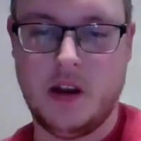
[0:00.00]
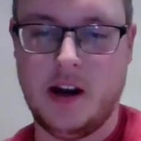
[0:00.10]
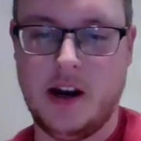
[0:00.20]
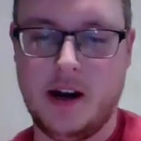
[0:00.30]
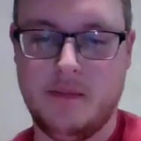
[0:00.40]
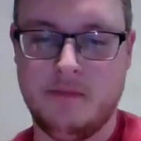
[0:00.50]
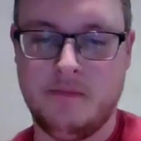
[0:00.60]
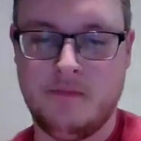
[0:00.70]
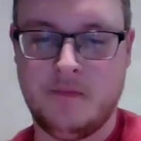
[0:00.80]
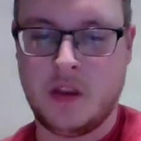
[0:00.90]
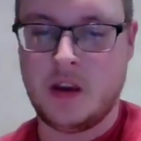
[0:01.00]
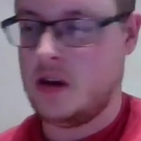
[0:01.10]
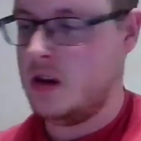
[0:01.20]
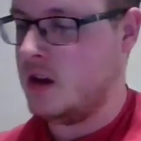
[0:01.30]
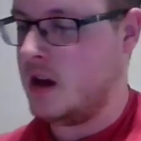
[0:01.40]

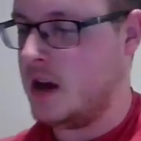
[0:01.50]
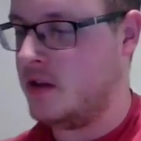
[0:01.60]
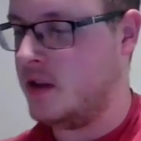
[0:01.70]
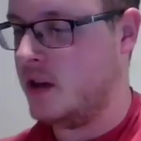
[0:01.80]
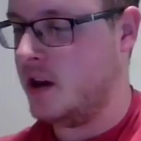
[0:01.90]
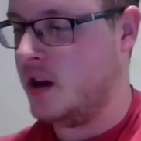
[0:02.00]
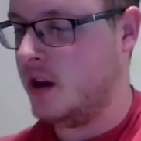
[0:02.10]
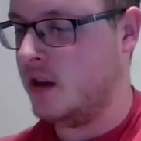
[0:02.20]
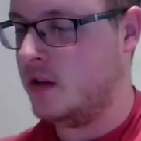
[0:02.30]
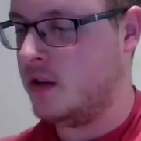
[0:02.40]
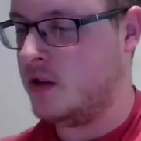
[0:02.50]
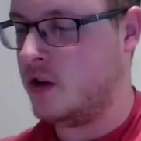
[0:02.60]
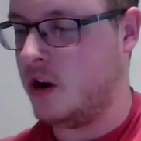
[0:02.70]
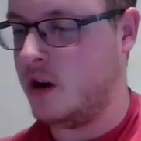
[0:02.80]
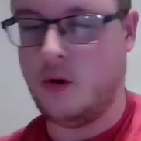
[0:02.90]
as the
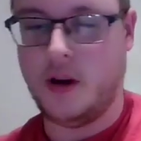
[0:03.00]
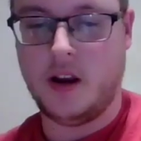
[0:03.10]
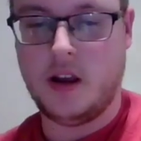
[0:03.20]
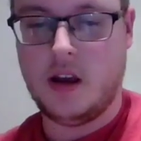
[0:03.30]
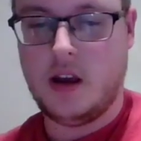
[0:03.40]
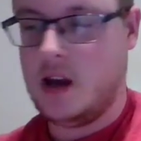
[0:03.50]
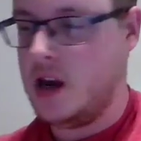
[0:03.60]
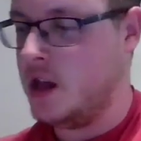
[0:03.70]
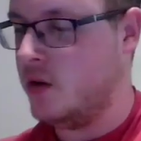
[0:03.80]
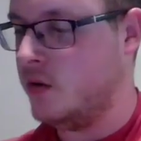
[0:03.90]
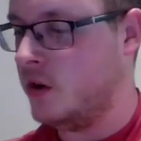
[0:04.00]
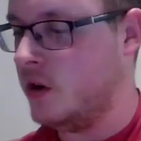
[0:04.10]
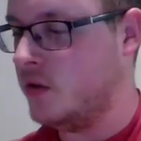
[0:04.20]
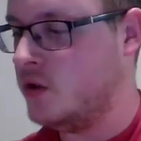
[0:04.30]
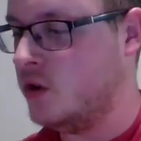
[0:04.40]
starting point. And then we'll
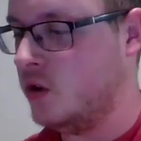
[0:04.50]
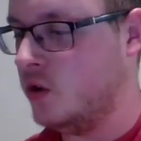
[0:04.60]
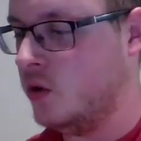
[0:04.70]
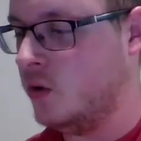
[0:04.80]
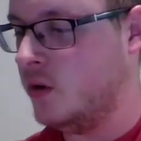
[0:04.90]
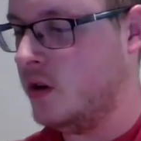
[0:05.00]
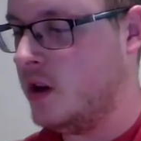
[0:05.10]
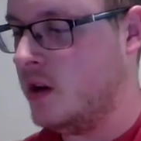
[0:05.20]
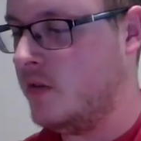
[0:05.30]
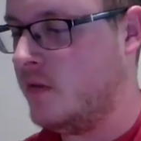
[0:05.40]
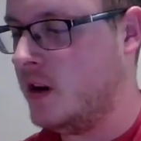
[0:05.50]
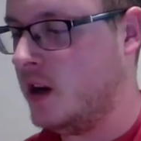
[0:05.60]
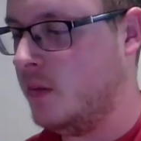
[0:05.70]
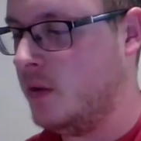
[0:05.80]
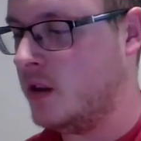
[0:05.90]
go to
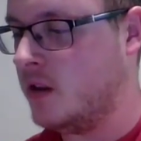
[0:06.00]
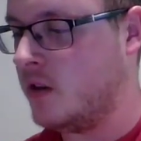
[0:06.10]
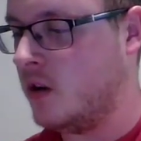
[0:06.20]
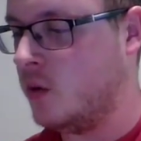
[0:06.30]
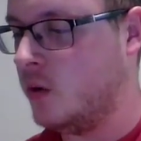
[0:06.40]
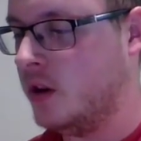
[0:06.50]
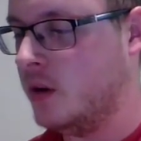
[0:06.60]
infinity because all real